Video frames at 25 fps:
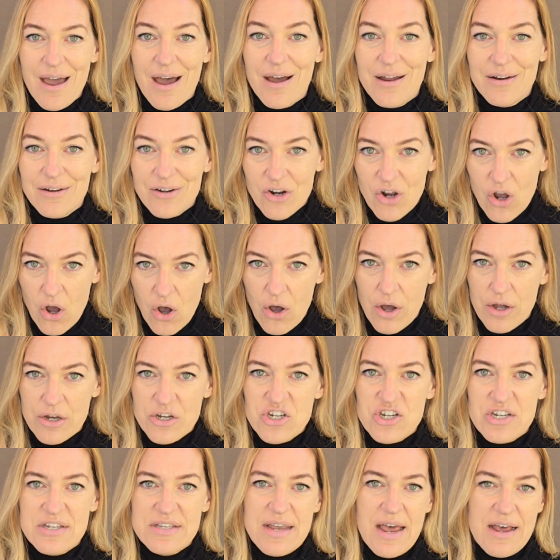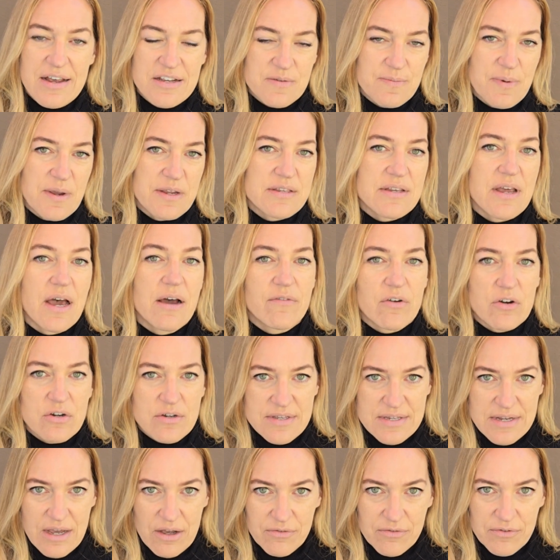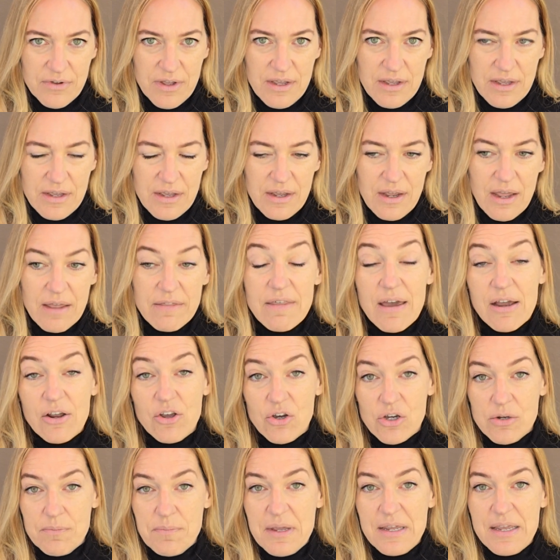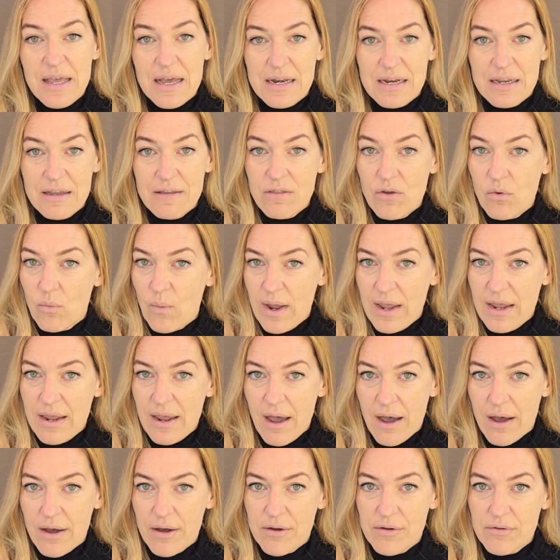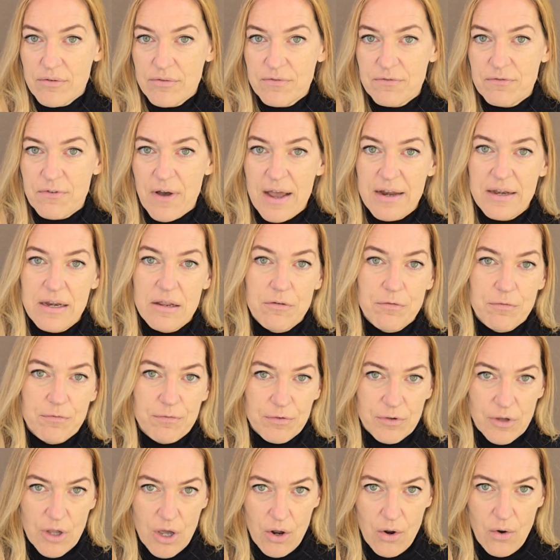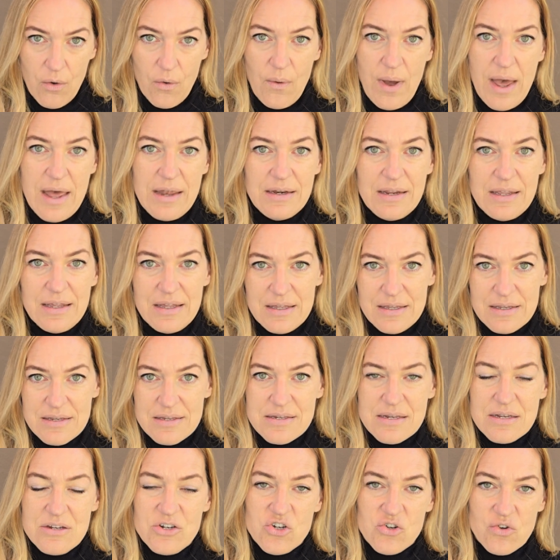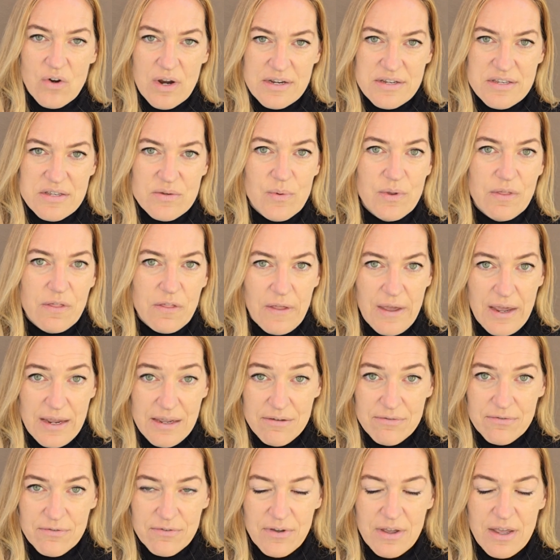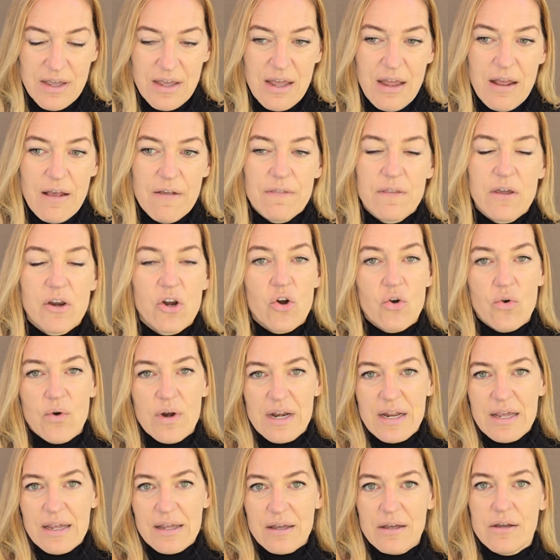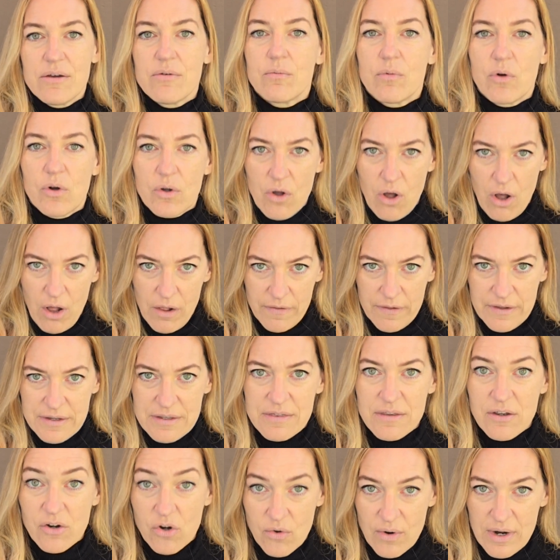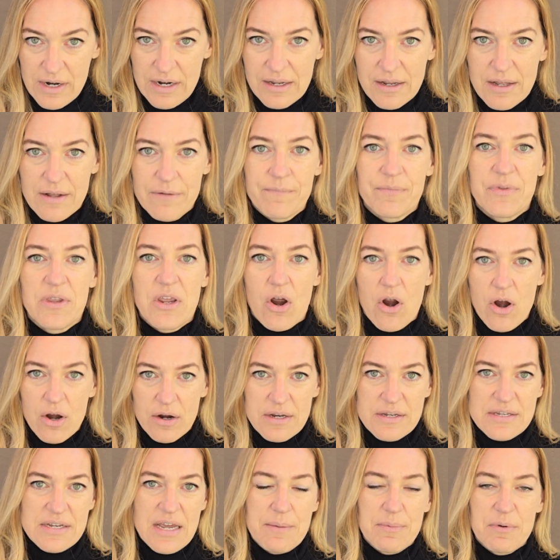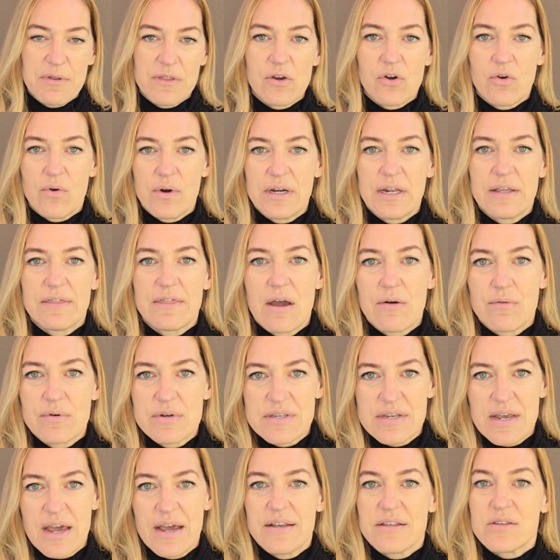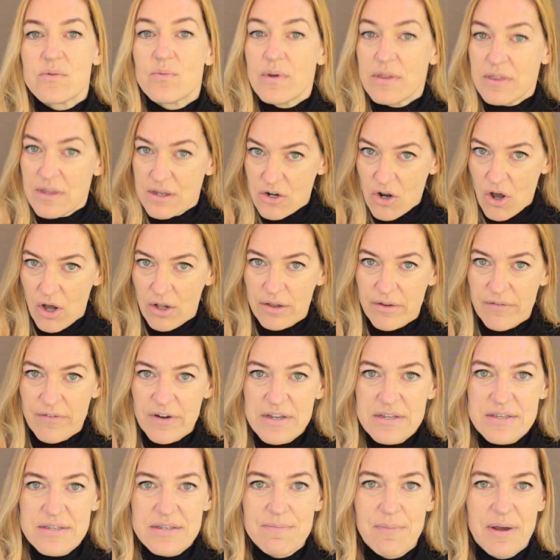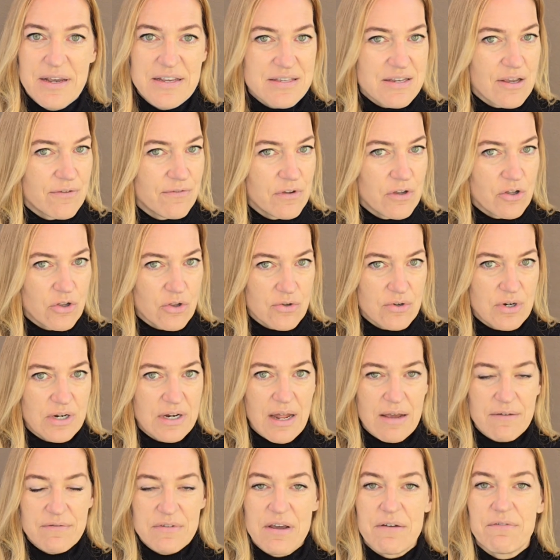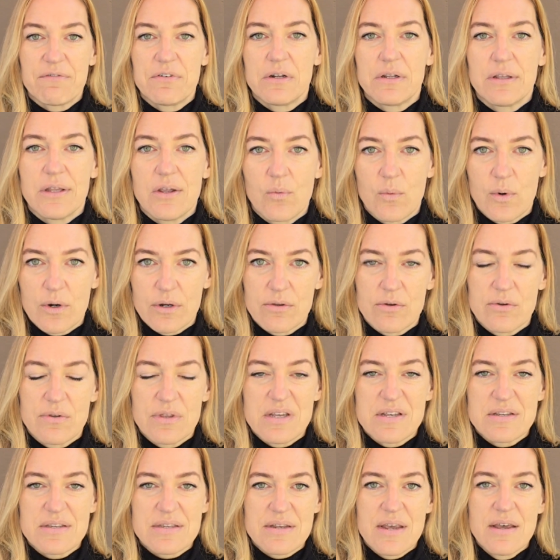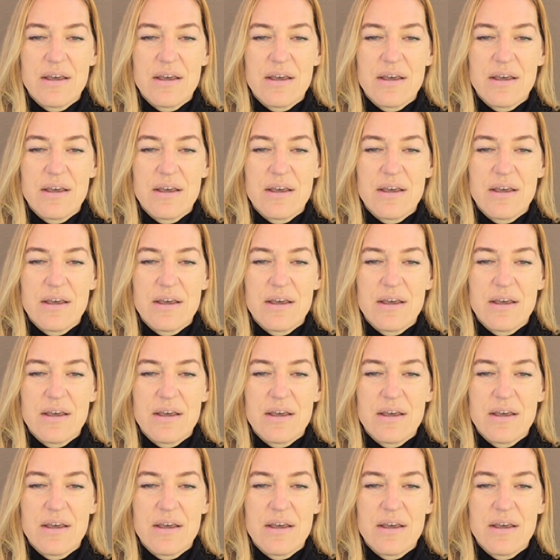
unconscious aspects of ourselves that could be getting in the way of finding flow and ease and trust with life. The critic, we'll call it the critic, the archetype of the critic that resides within all of us, myself included. I've definitely worked through this.